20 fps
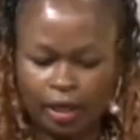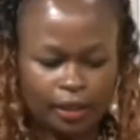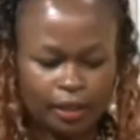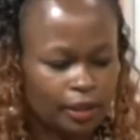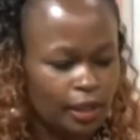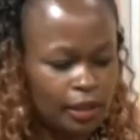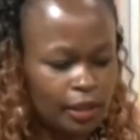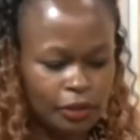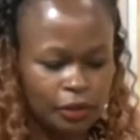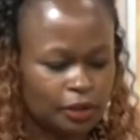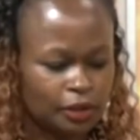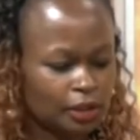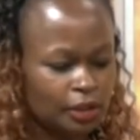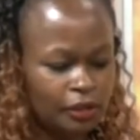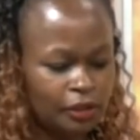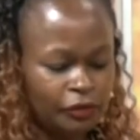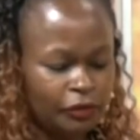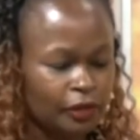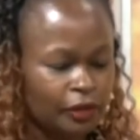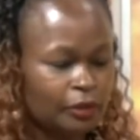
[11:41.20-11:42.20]
I, I
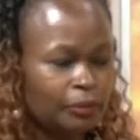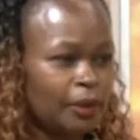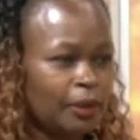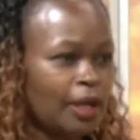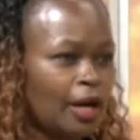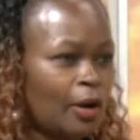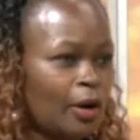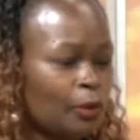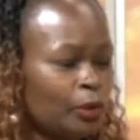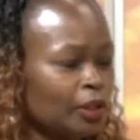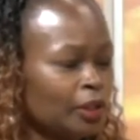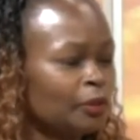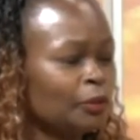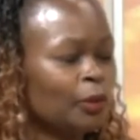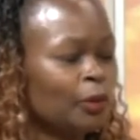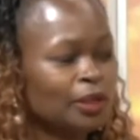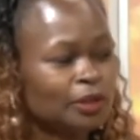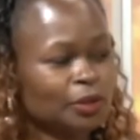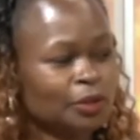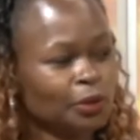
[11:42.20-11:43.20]
totally feel, but I
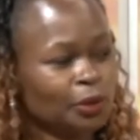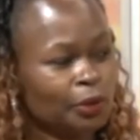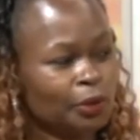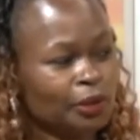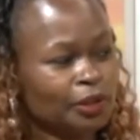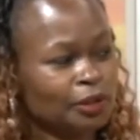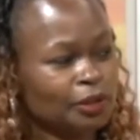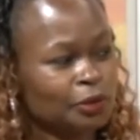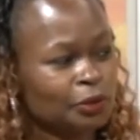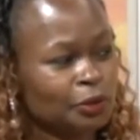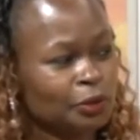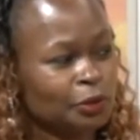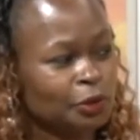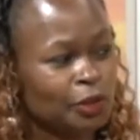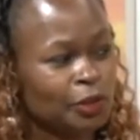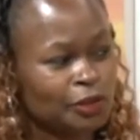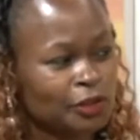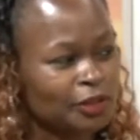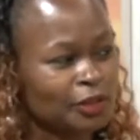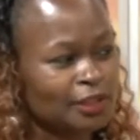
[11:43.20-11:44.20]
wouldn't want to go into
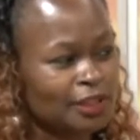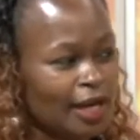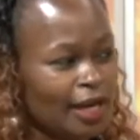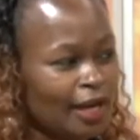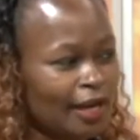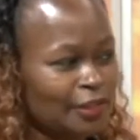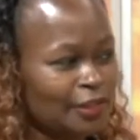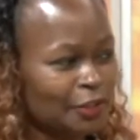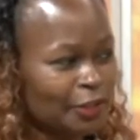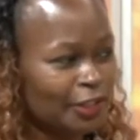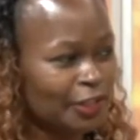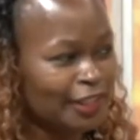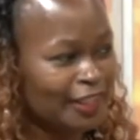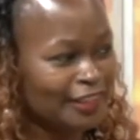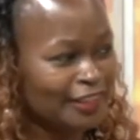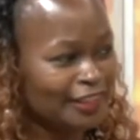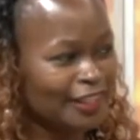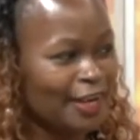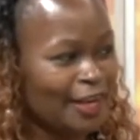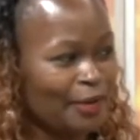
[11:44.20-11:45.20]
Johnson Sakaja
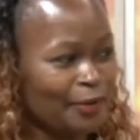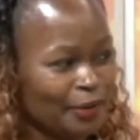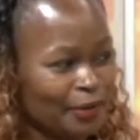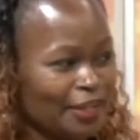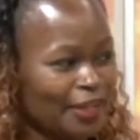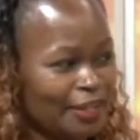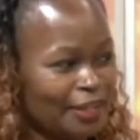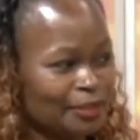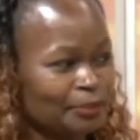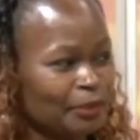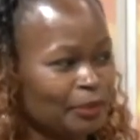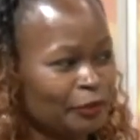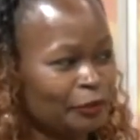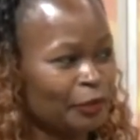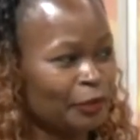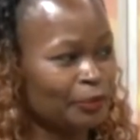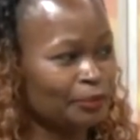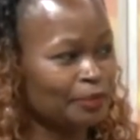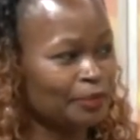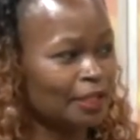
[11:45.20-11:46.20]
and how he has yes,
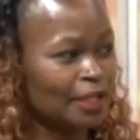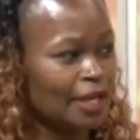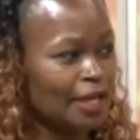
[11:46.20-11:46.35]
performed.